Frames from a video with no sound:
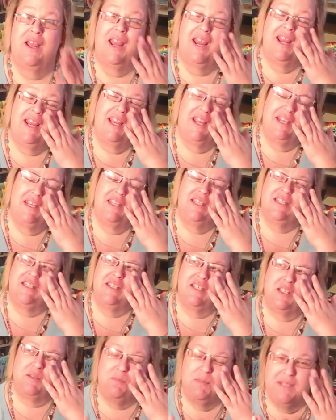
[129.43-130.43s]
and
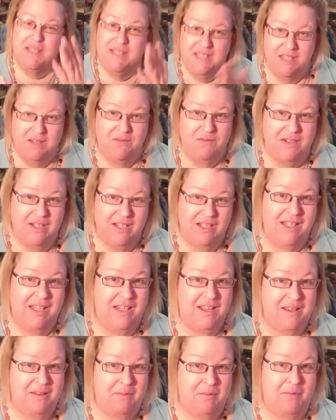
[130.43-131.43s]
specifically